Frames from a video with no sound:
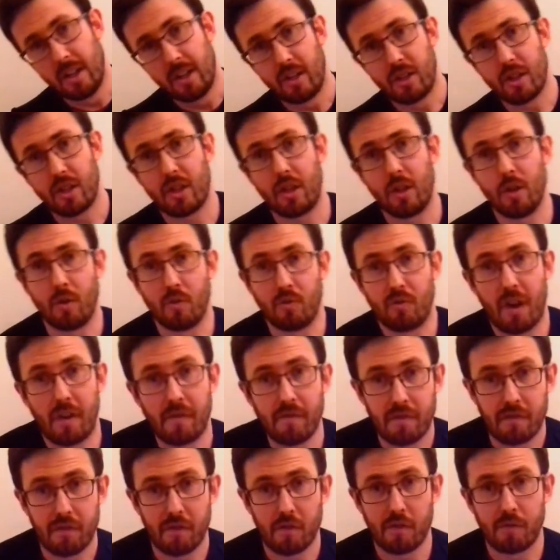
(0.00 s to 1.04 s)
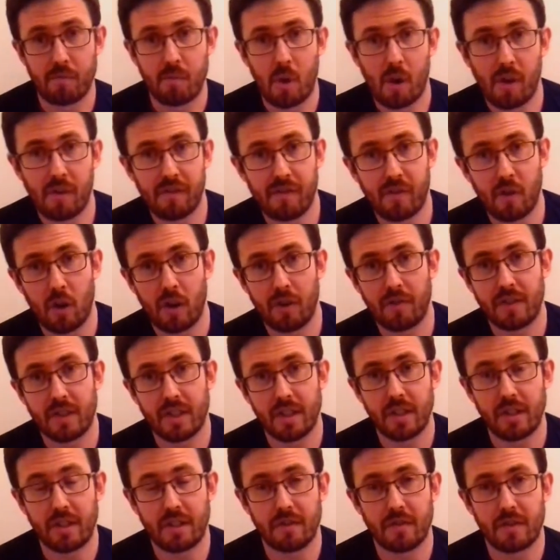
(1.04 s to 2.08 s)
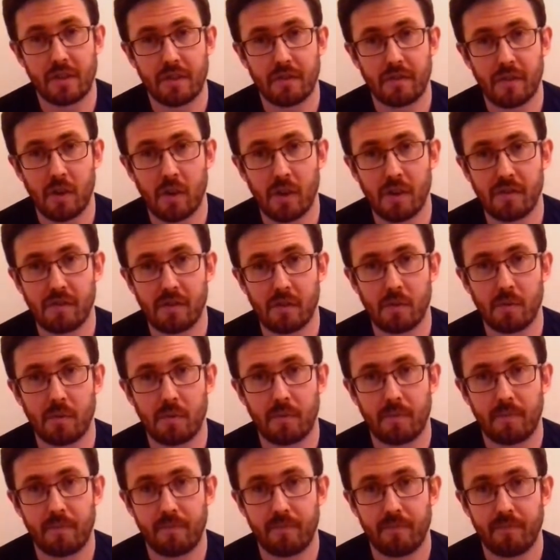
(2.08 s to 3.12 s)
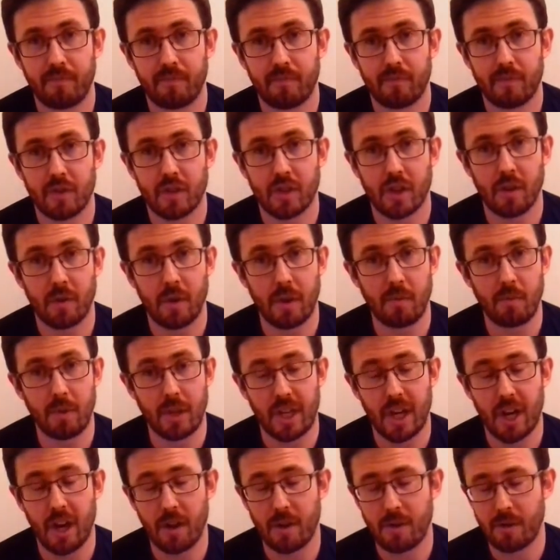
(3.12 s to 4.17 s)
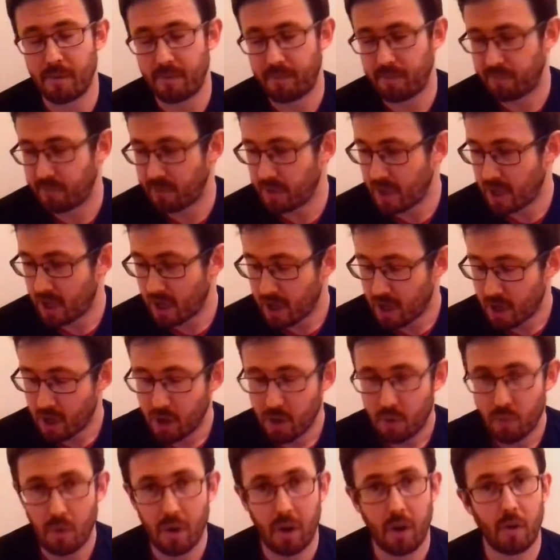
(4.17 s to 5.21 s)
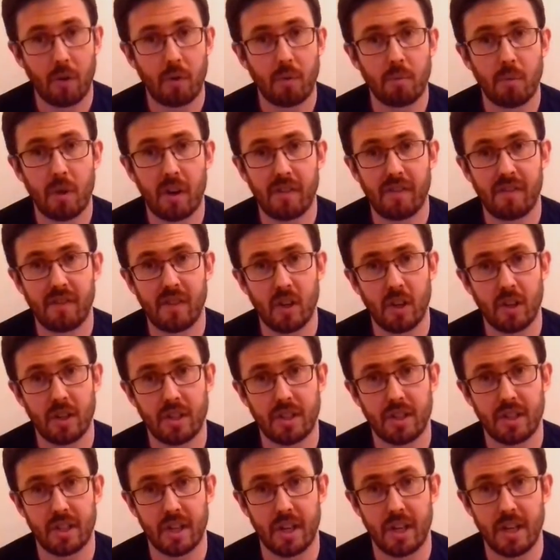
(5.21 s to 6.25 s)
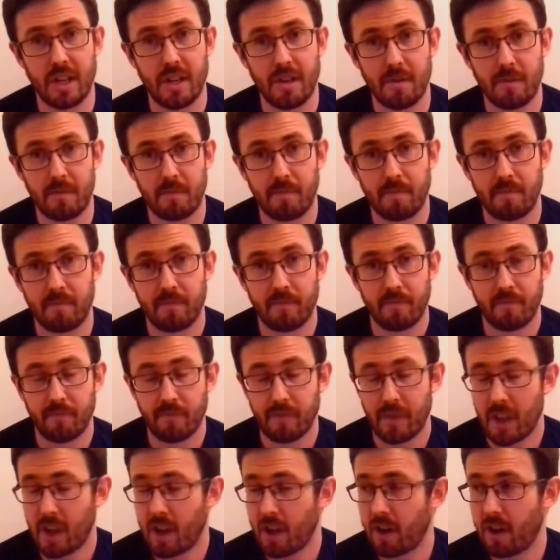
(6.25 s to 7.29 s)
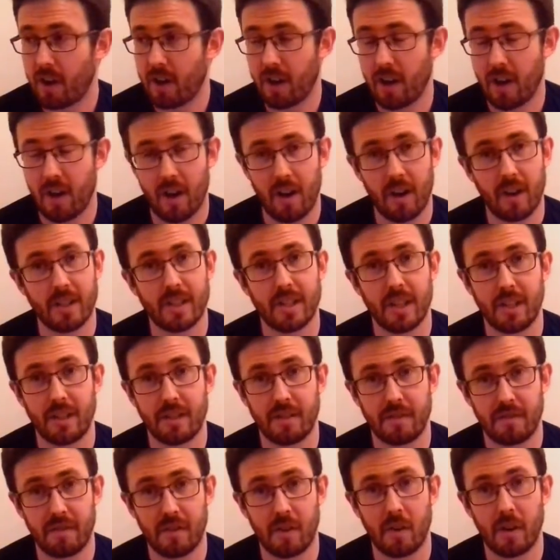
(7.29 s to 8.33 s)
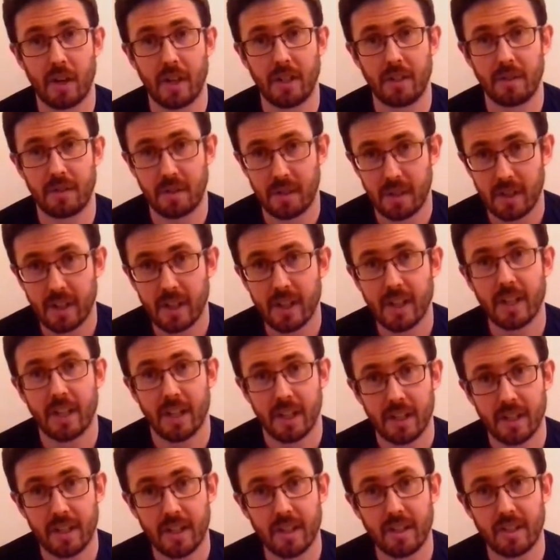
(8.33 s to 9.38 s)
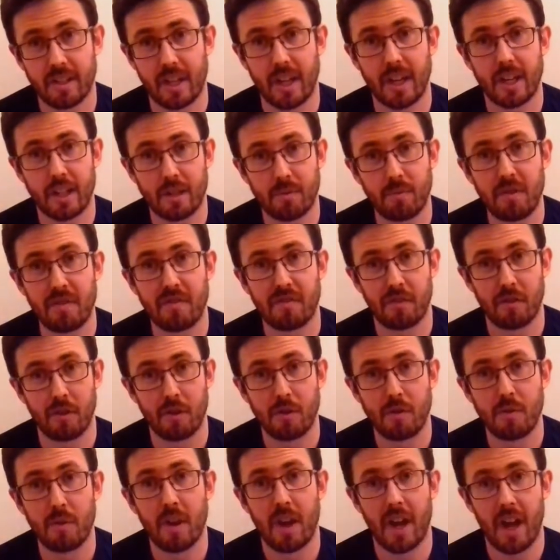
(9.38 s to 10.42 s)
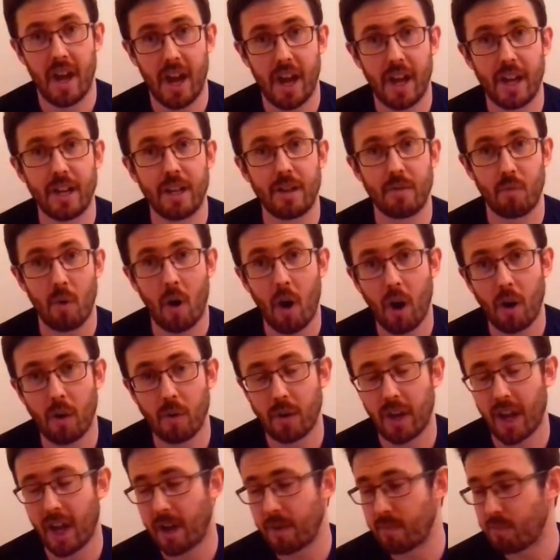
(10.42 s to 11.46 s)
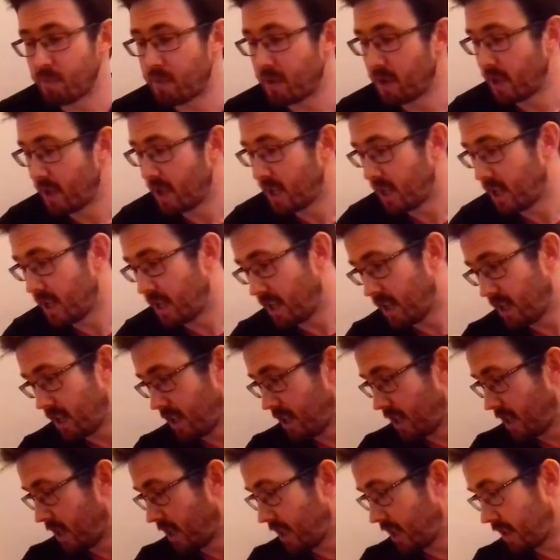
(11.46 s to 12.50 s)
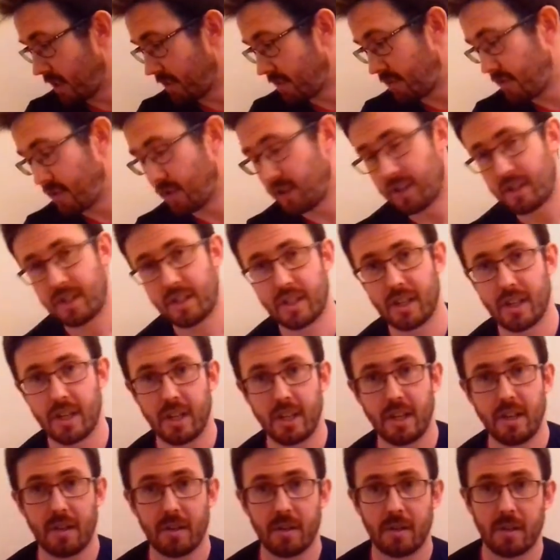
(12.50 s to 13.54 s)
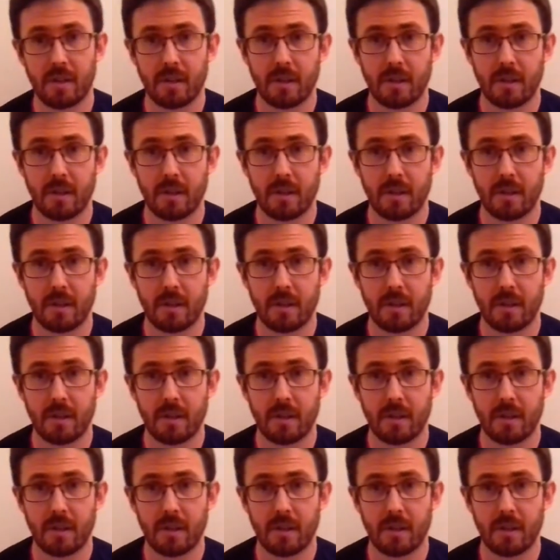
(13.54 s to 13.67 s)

just a little run through of my 5 C's of survival. So here we go. Well, my first C, I tend to find this gets me through any wild camp, and that first C